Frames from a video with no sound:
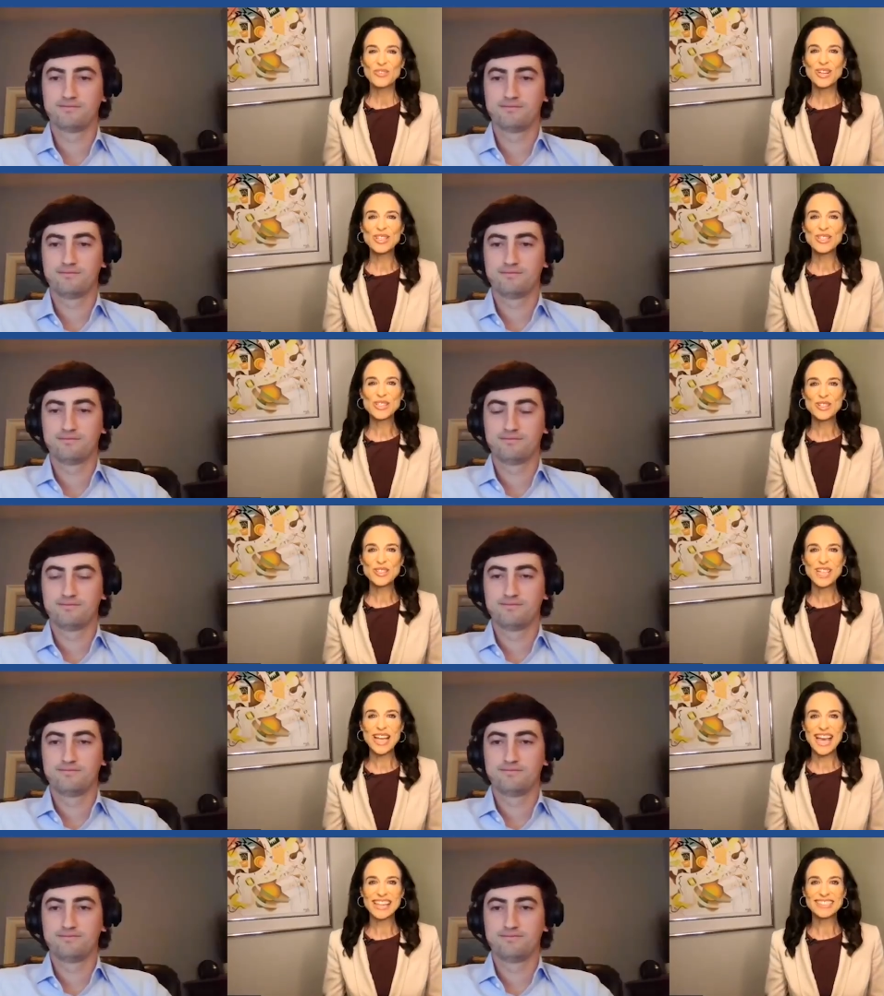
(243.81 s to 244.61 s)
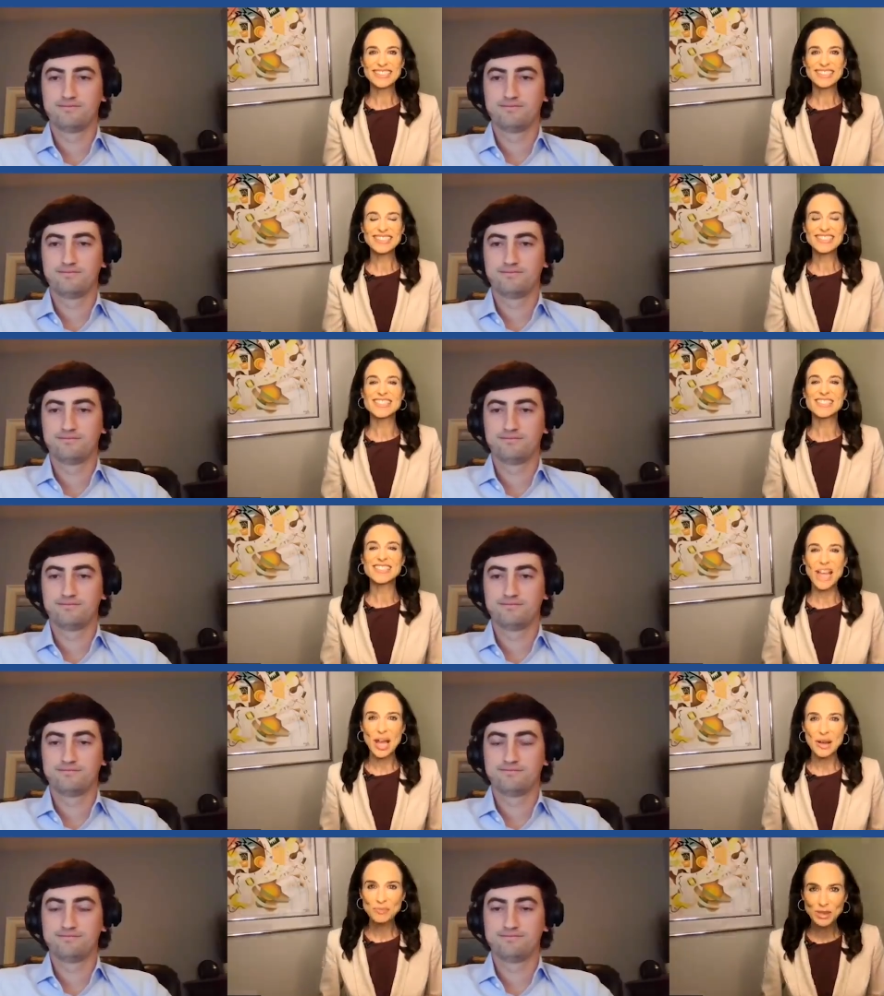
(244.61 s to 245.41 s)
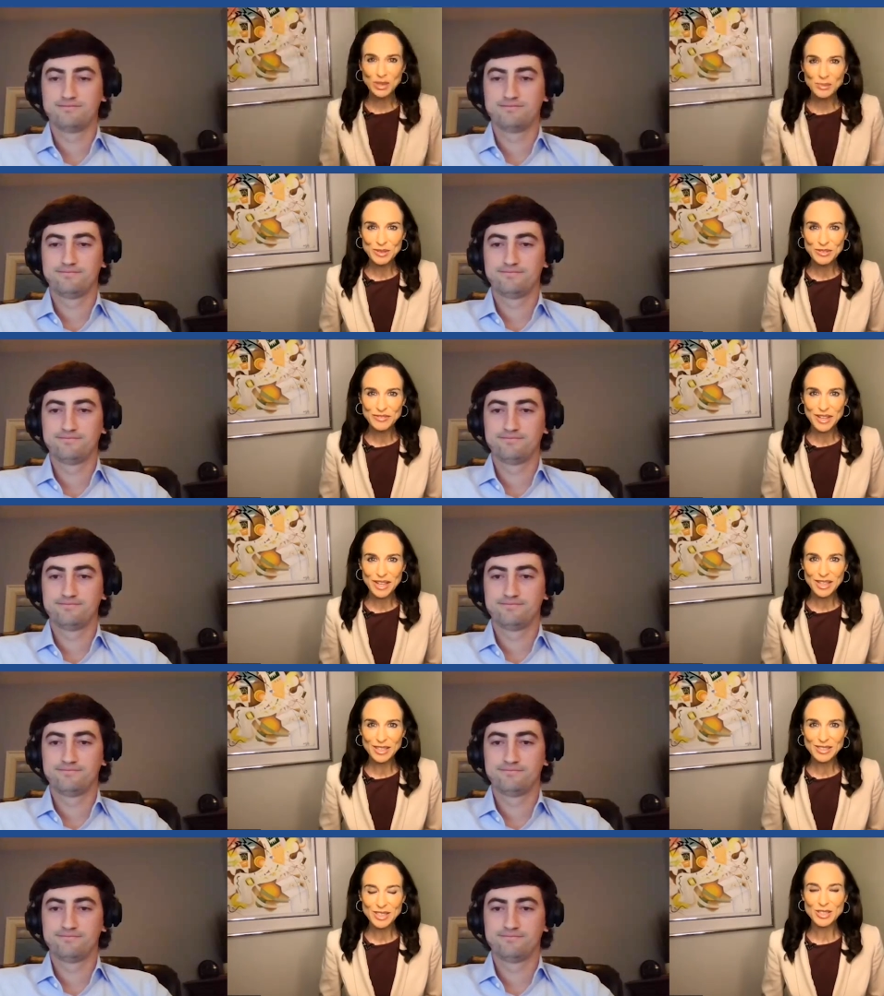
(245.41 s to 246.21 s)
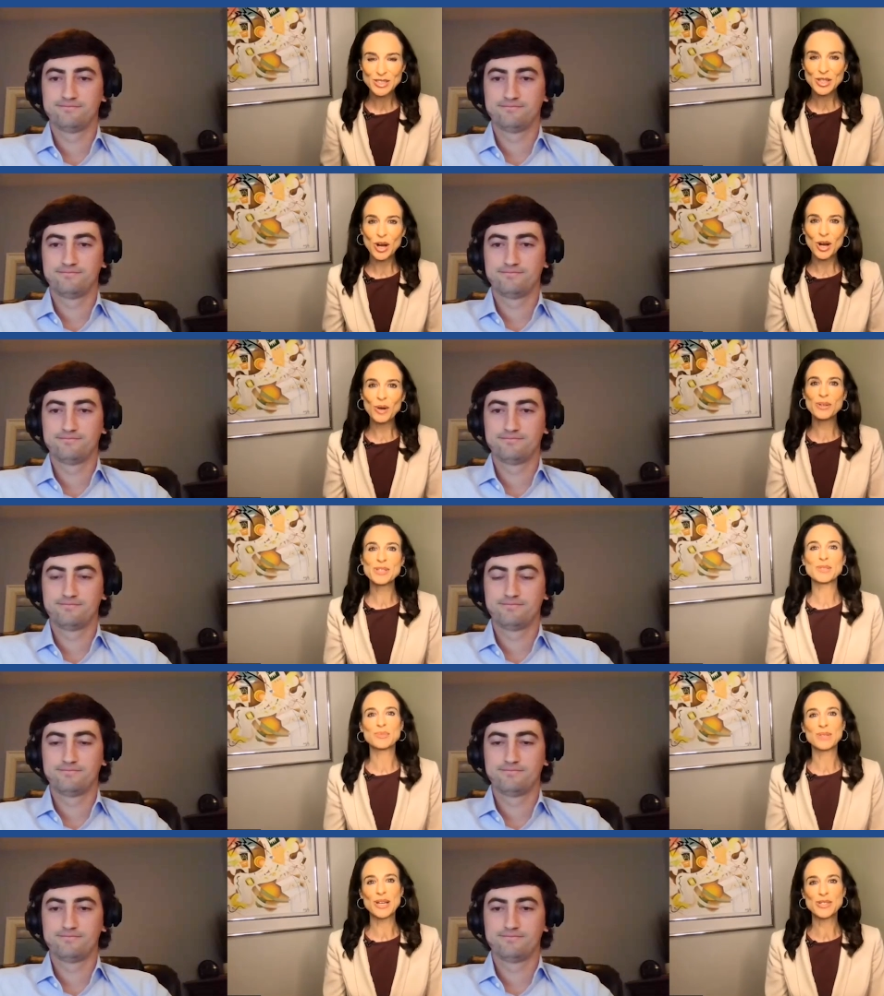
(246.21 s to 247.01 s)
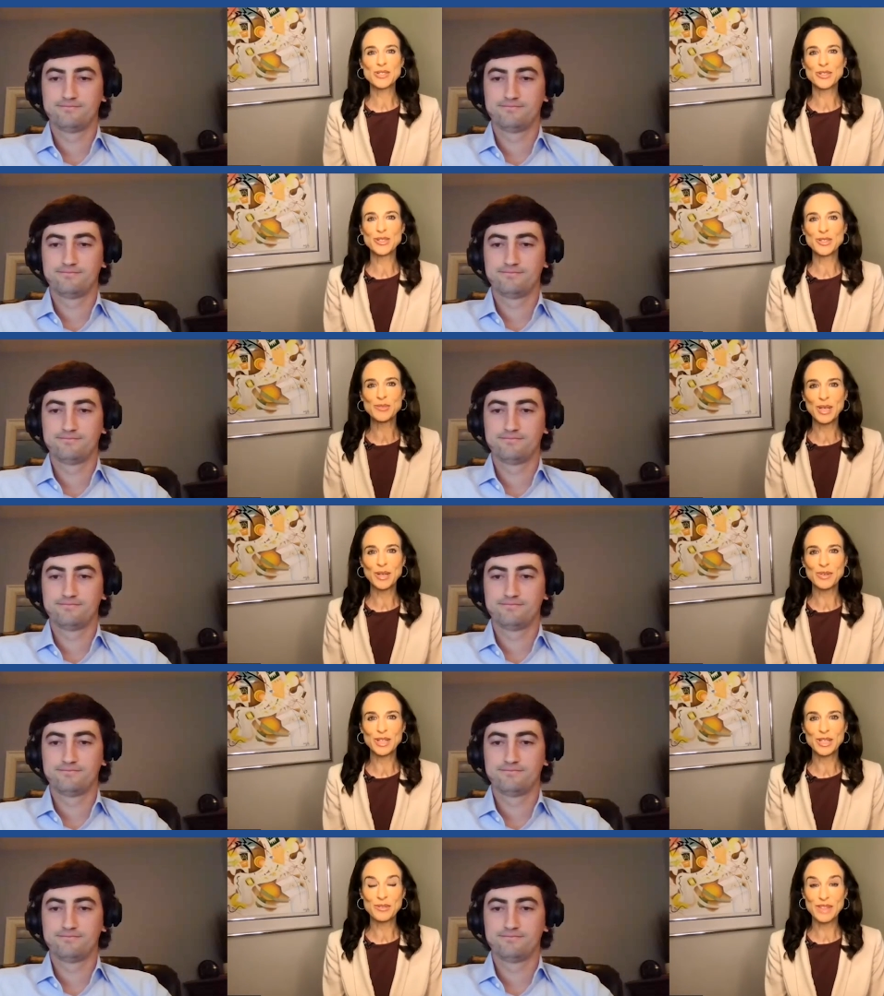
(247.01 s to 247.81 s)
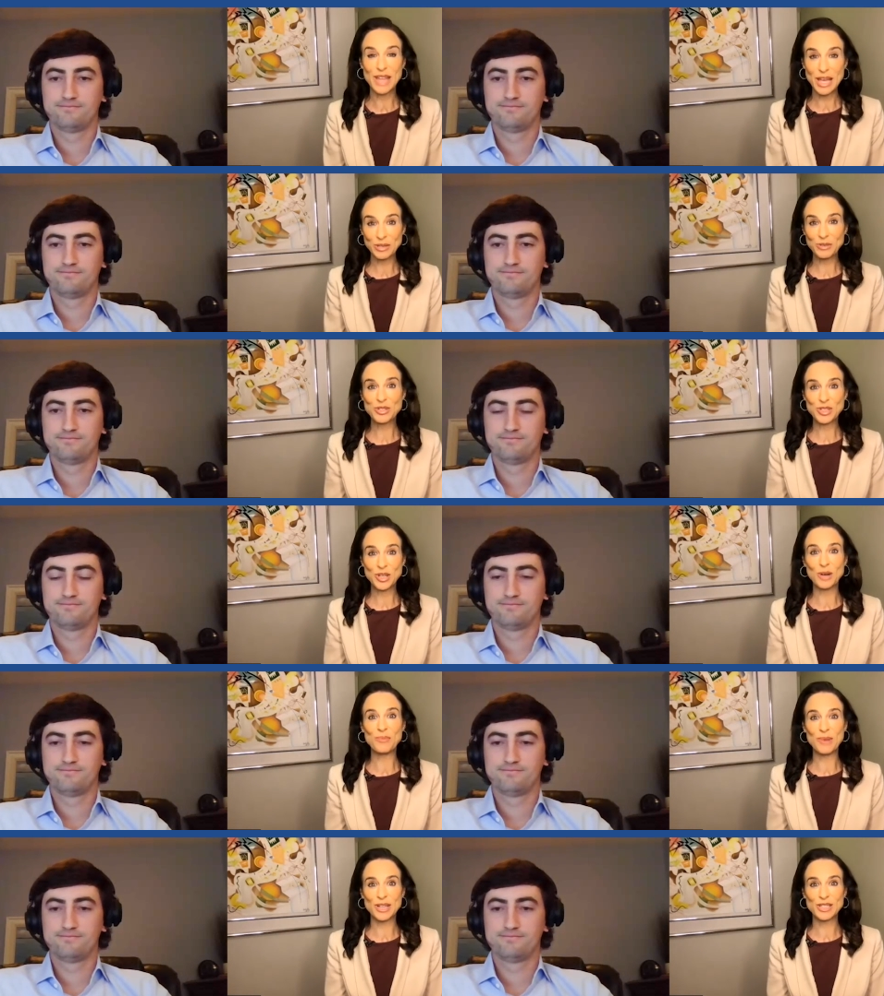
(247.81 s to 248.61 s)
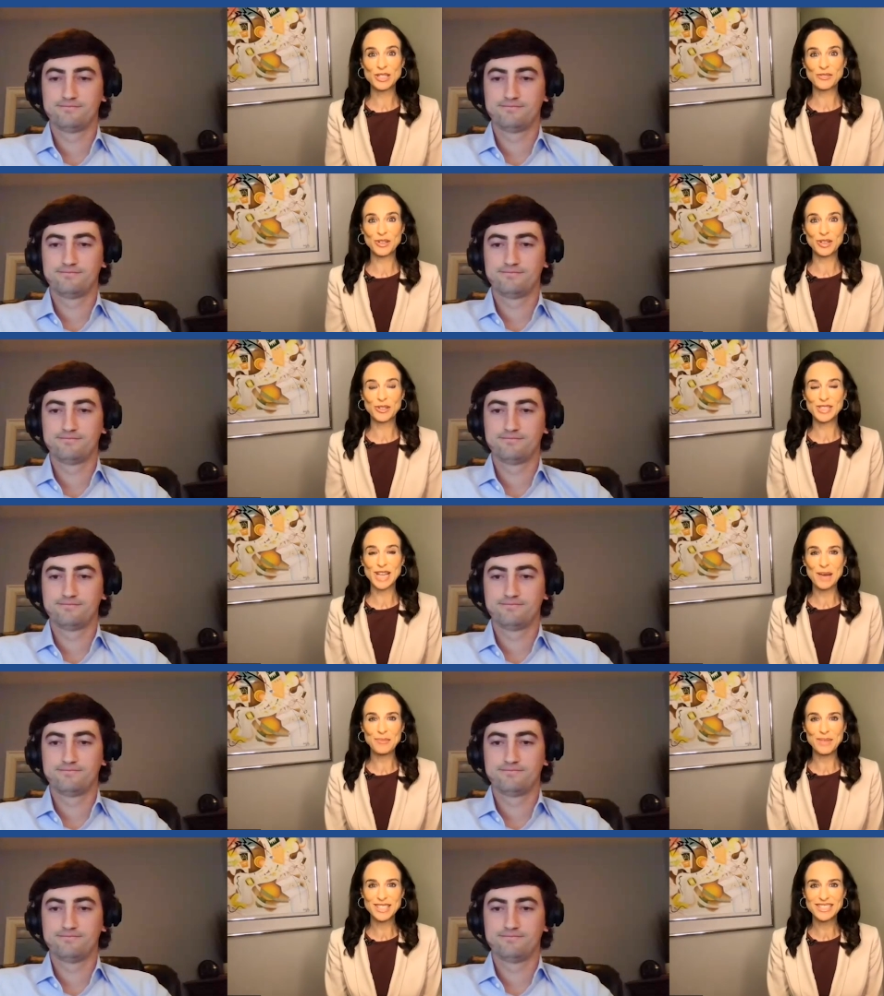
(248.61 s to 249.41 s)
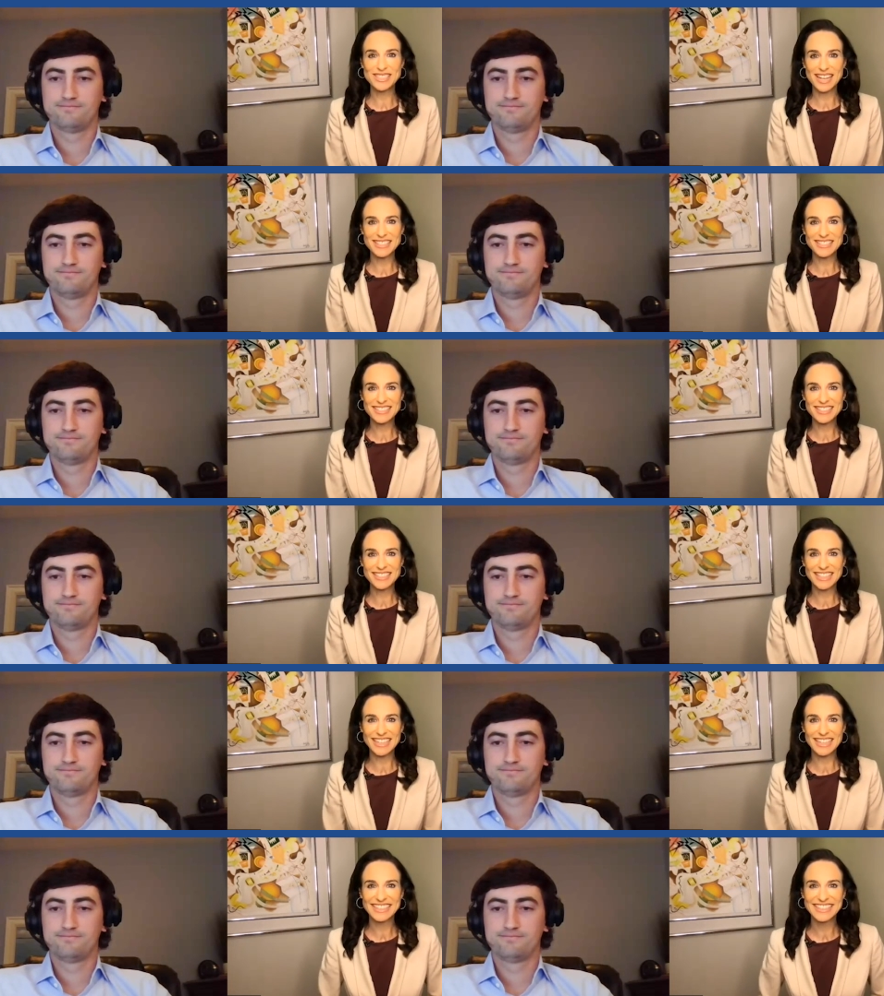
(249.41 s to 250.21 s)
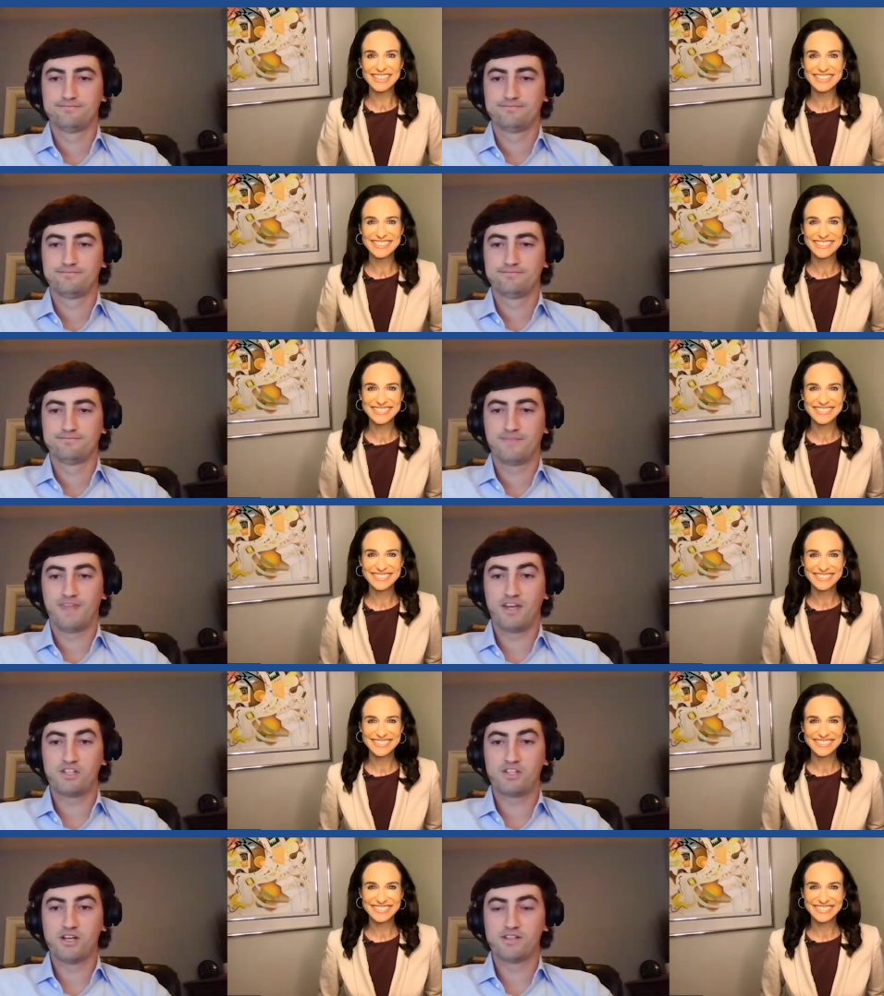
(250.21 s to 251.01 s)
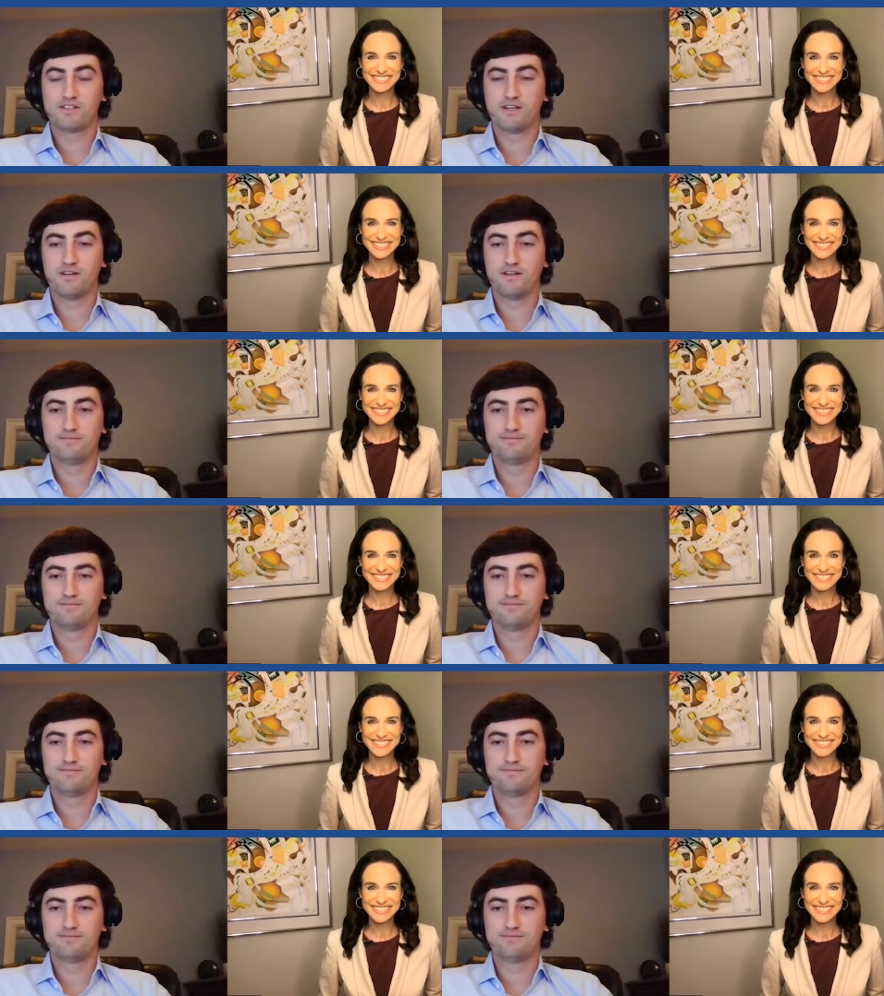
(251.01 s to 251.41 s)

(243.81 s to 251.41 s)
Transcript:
Speaker 1: Research analyst Sam Blumenfeld, it is always a pleasure to speak with you. Thank you so much for your time and insights today.
Speaker 2: Thanks, Jessica.